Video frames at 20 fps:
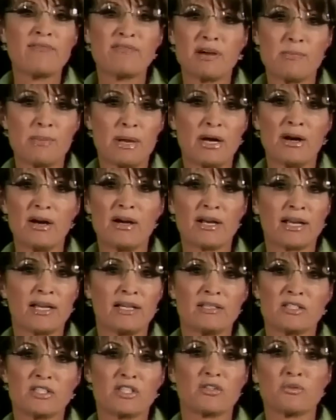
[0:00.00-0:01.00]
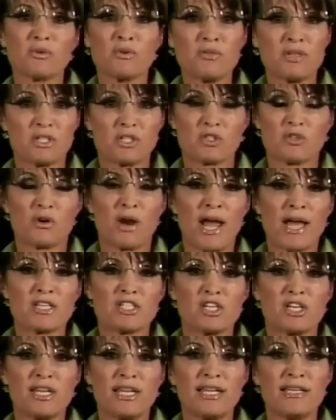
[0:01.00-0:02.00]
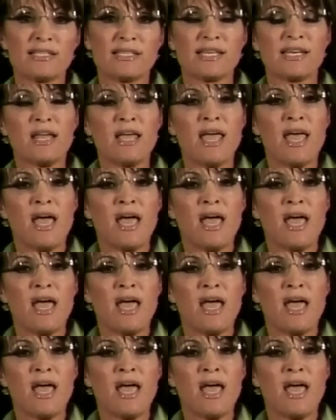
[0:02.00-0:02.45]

Americans through this tragedy, is that